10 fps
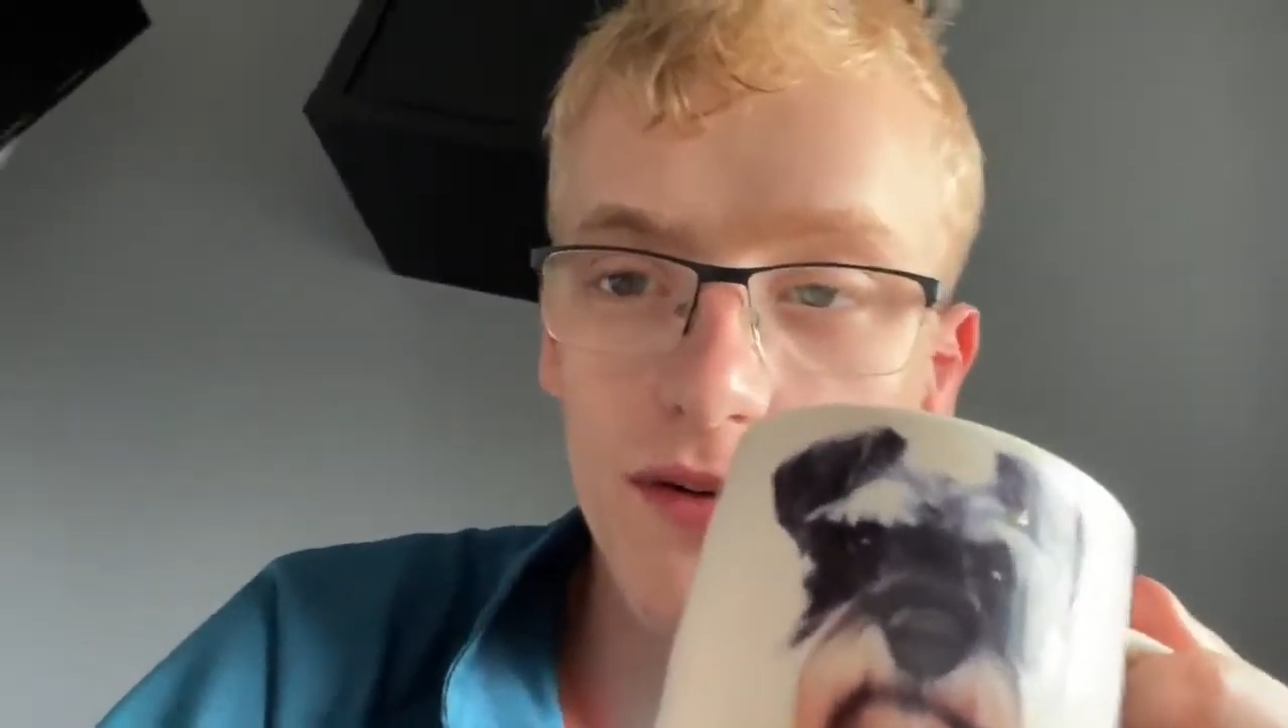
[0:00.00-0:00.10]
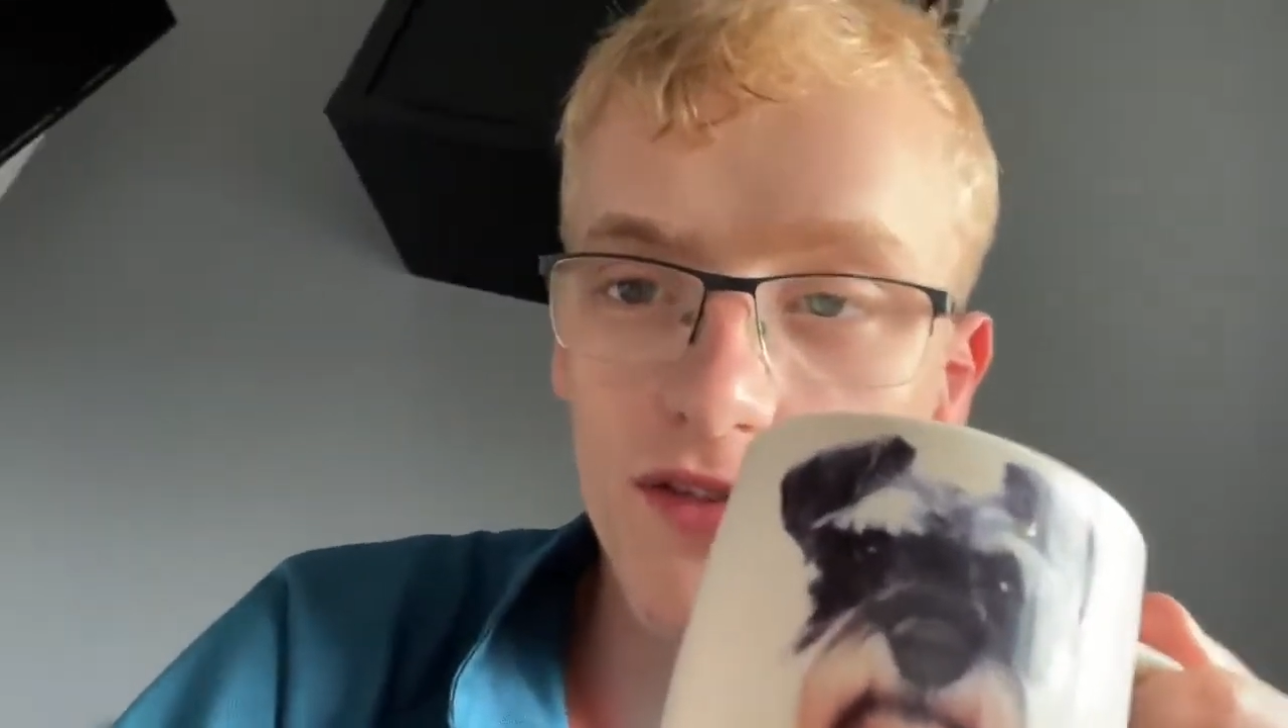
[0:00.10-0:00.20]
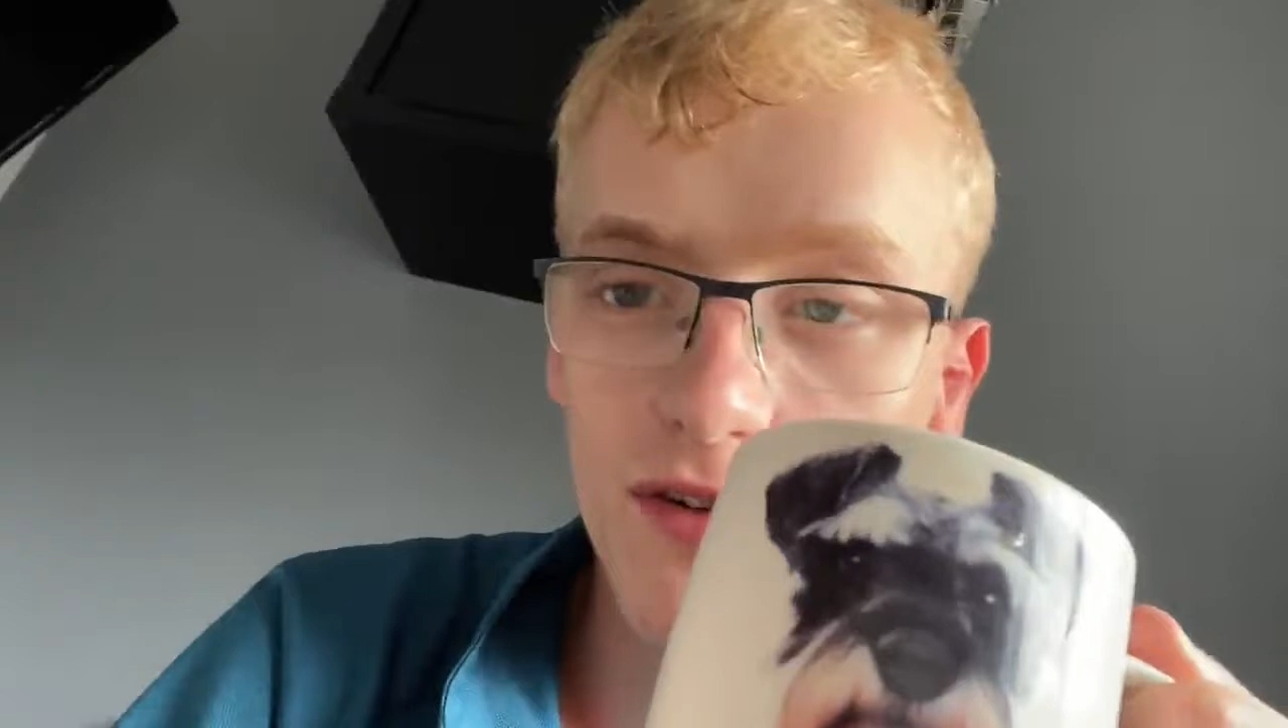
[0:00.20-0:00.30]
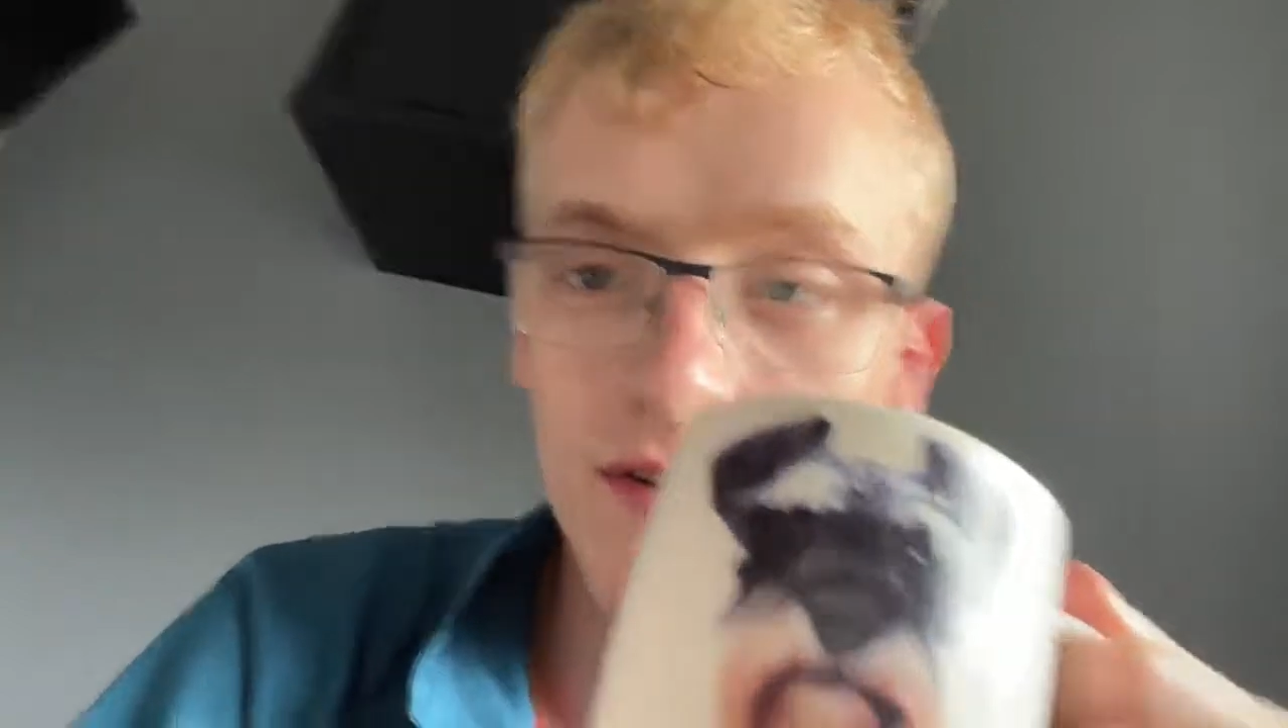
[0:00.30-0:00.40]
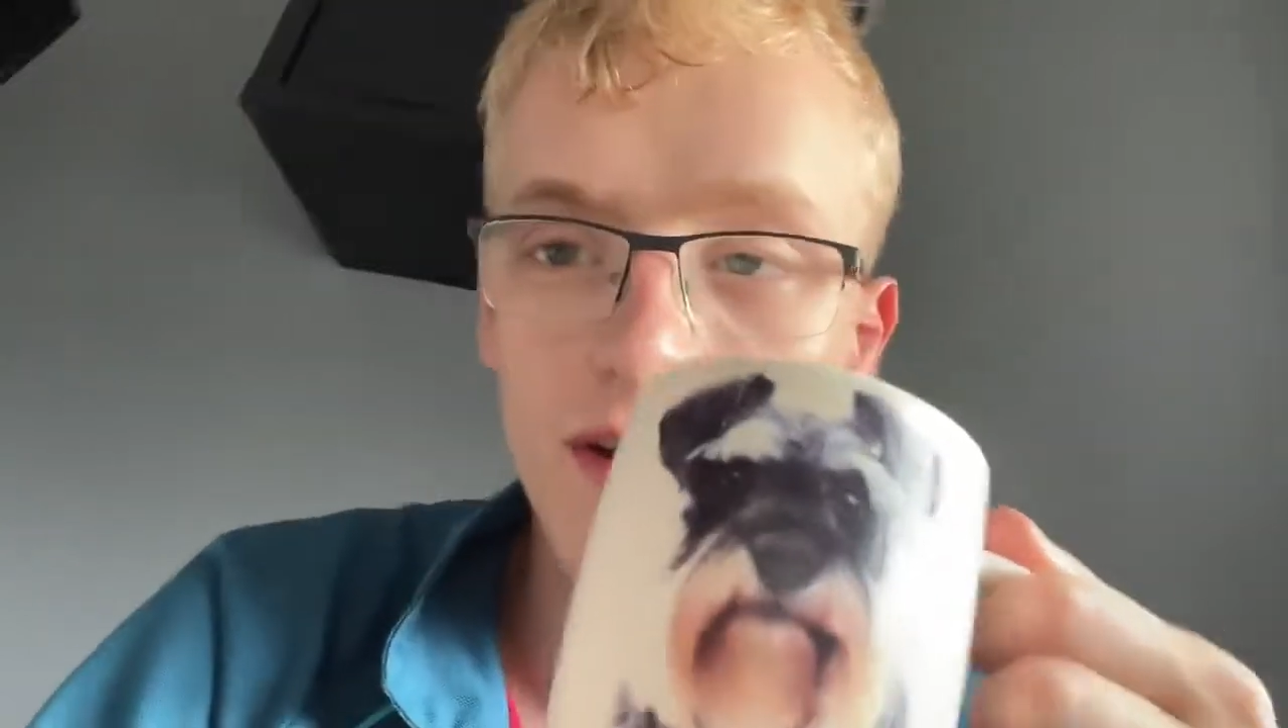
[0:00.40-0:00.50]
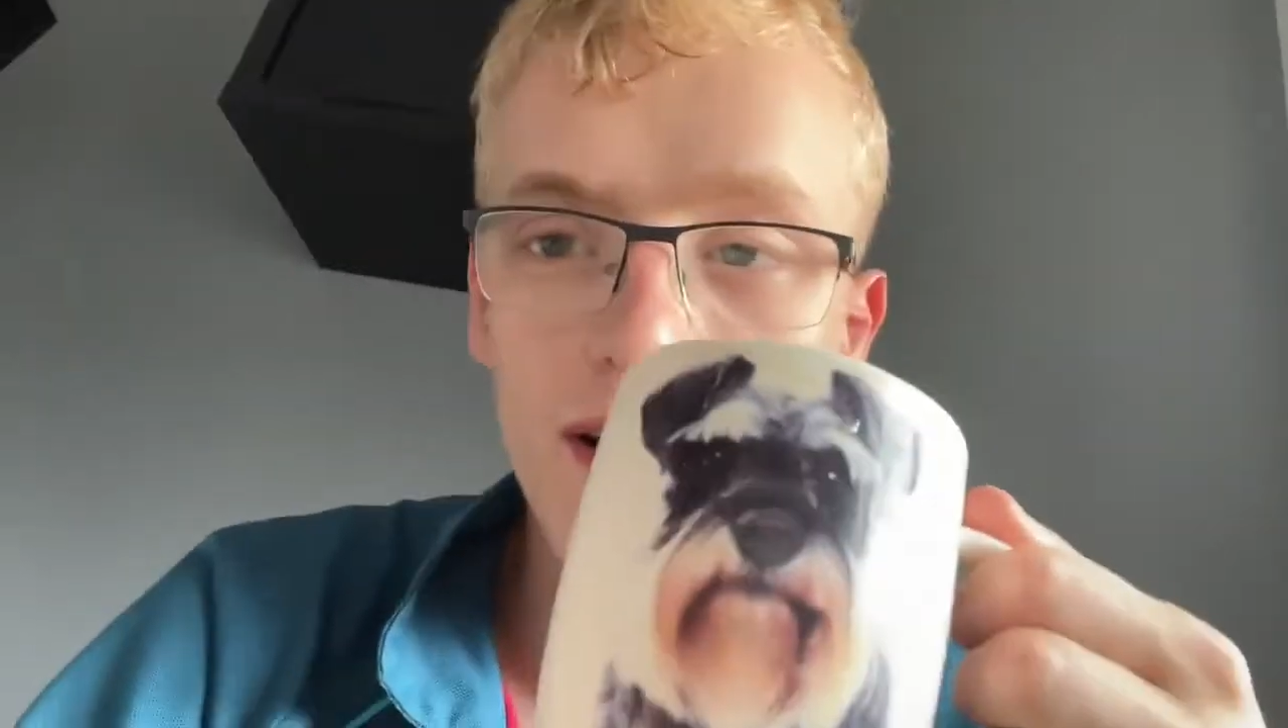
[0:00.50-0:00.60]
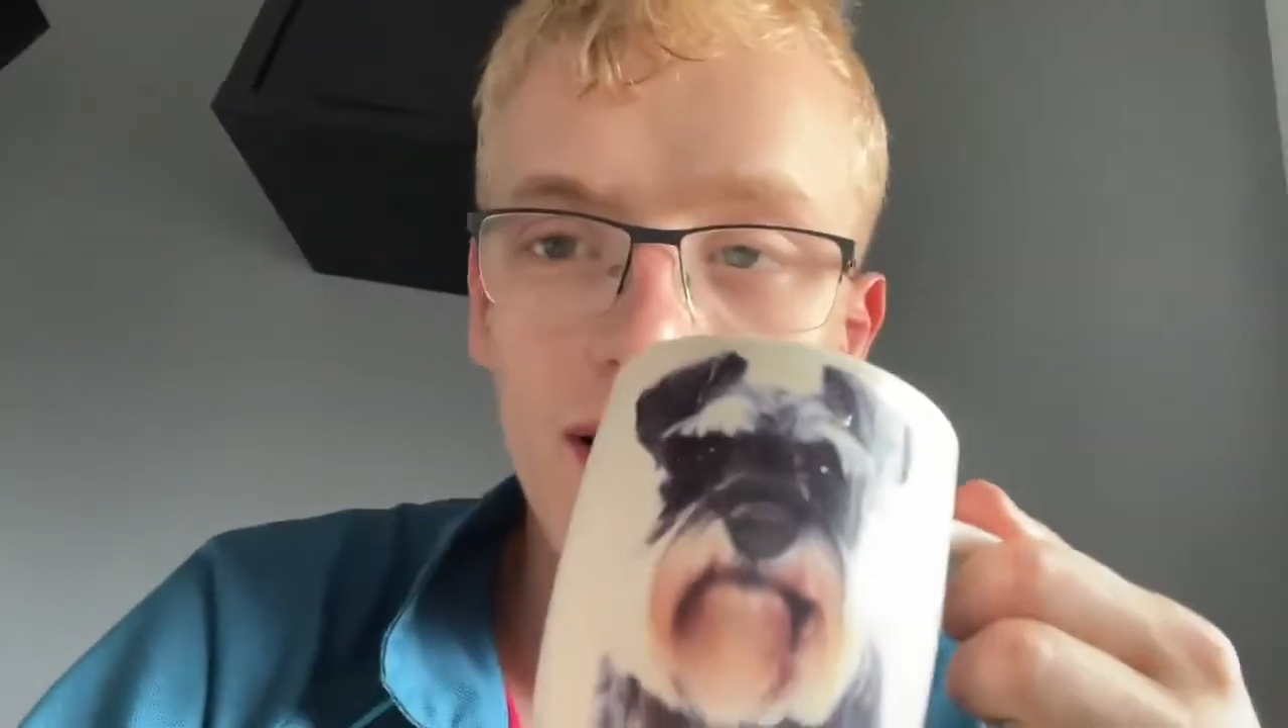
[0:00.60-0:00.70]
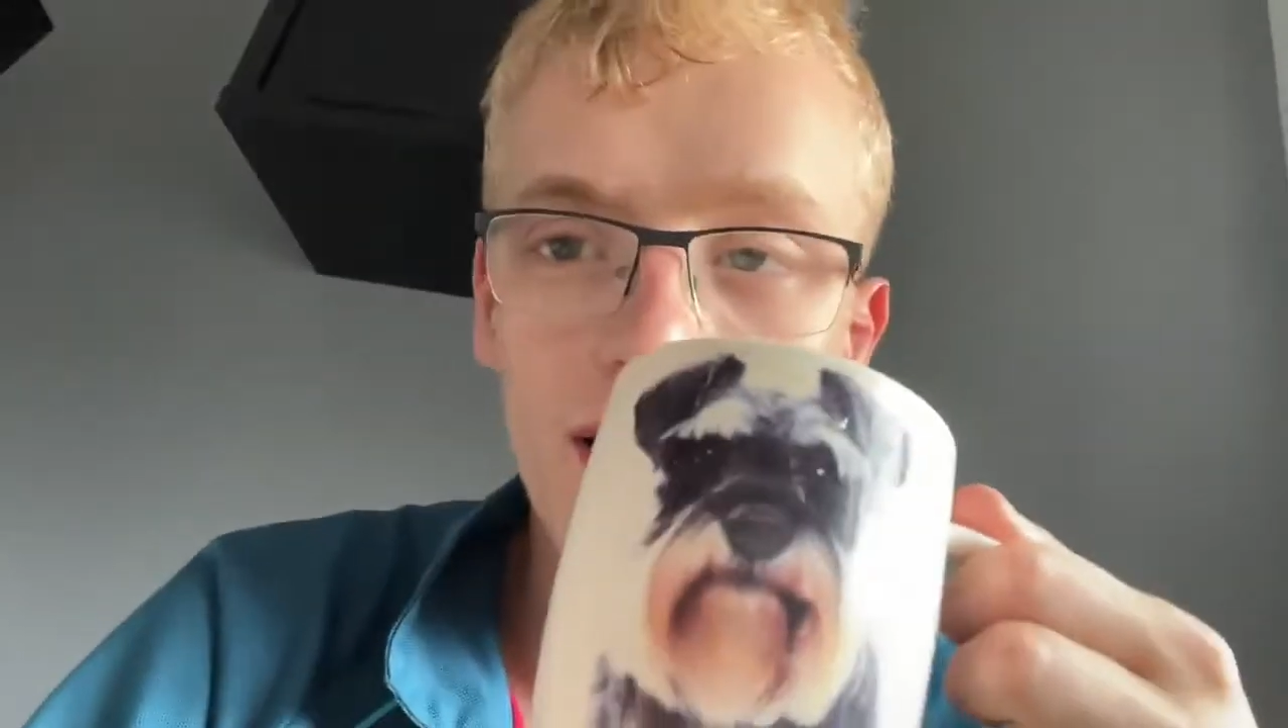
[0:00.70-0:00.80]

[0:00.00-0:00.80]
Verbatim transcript: it's good.